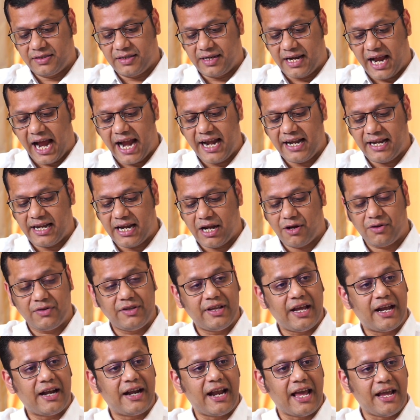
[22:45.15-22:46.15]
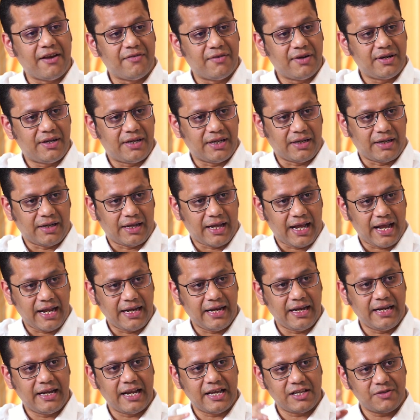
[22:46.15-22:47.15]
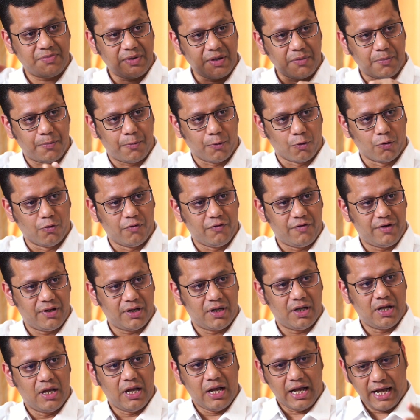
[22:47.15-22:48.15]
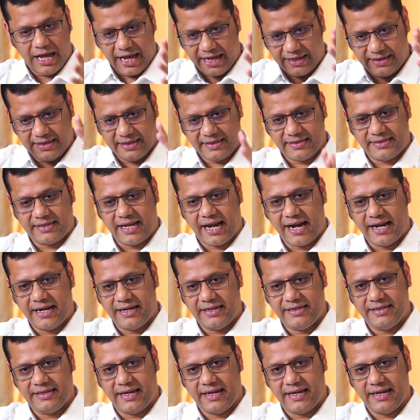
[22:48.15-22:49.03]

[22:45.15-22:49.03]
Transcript: Right now they are diverting, and it has been proved at the site.